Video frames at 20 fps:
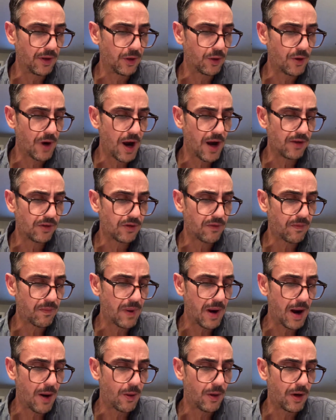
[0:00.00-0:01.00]
the craft of
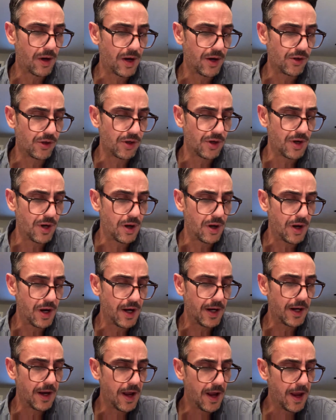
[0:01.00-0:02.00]
power
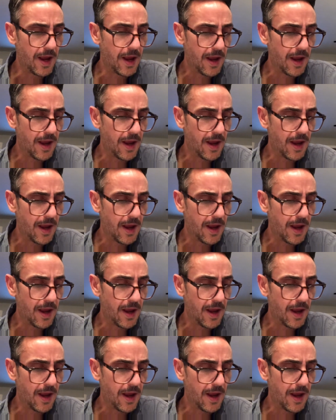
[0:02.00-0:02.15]
engineering